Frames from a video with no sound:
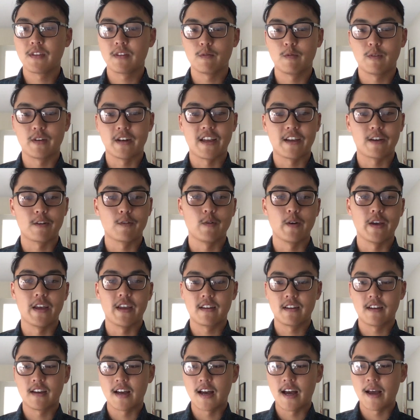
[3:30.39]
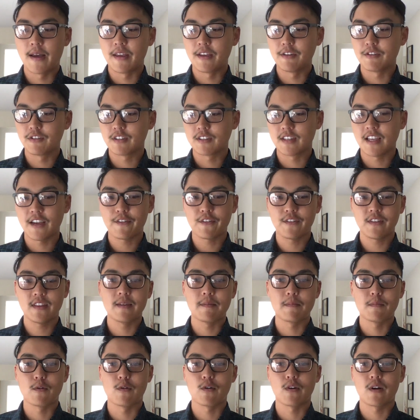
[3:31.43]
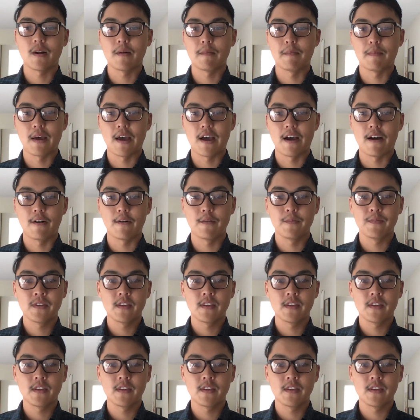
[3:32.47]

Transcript: when I quit. It was definitely more about